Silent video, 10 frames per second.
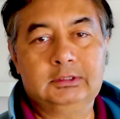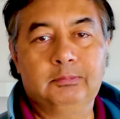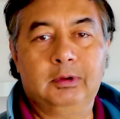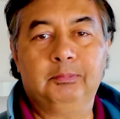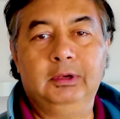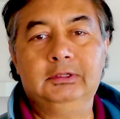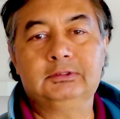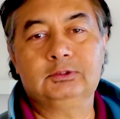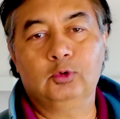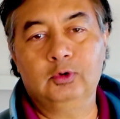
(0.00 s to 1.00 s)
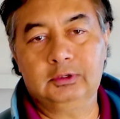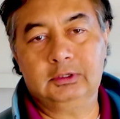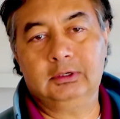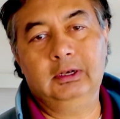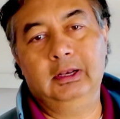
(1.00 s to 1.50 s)
Some companies
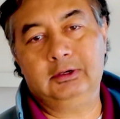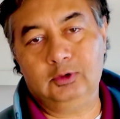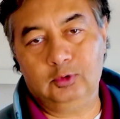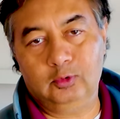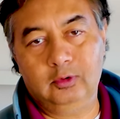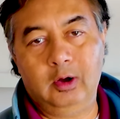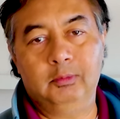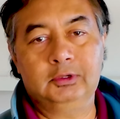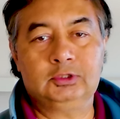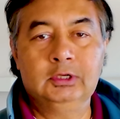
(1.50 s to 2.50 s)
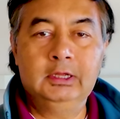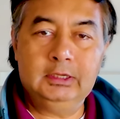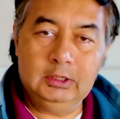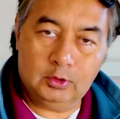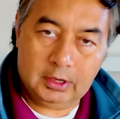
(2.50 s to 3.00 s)
don't let you know how much
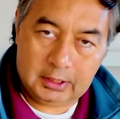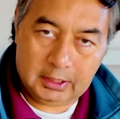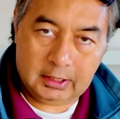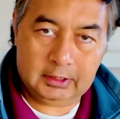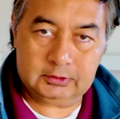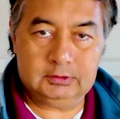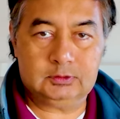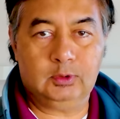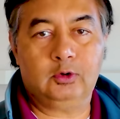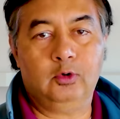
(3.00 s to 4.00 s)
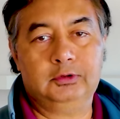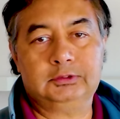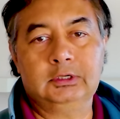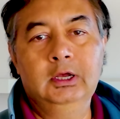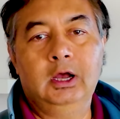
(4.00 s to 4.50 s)
utility connections will
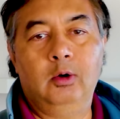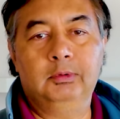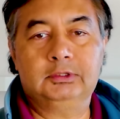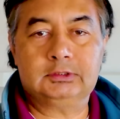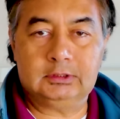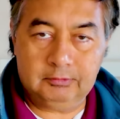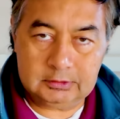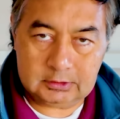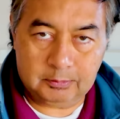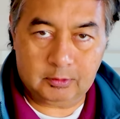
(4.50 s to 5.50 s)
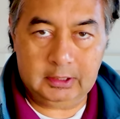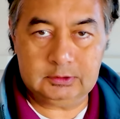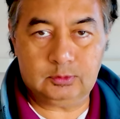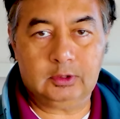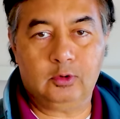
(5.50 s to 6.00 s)
cost, how much service
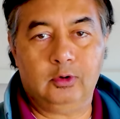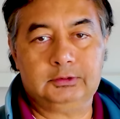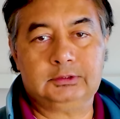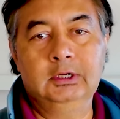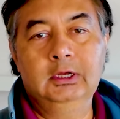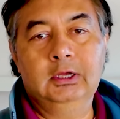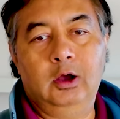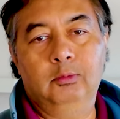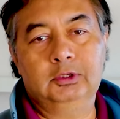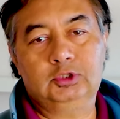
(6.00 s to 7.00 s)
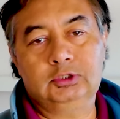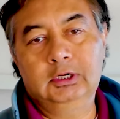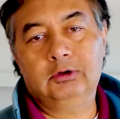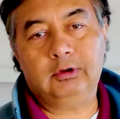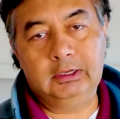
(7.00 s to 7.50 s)
upgrades will cost, how much
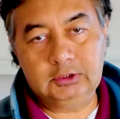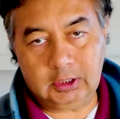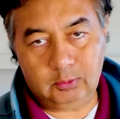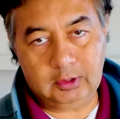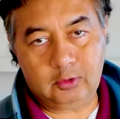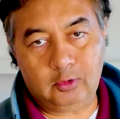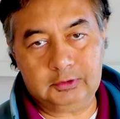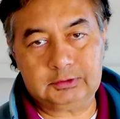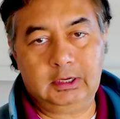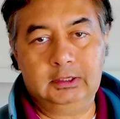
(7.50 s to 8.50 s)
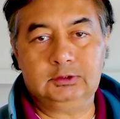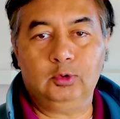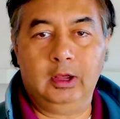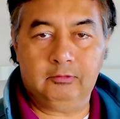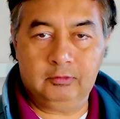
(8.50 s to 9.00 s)
trenching will cost as
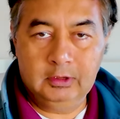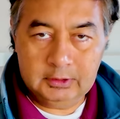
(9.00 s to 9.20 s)
you have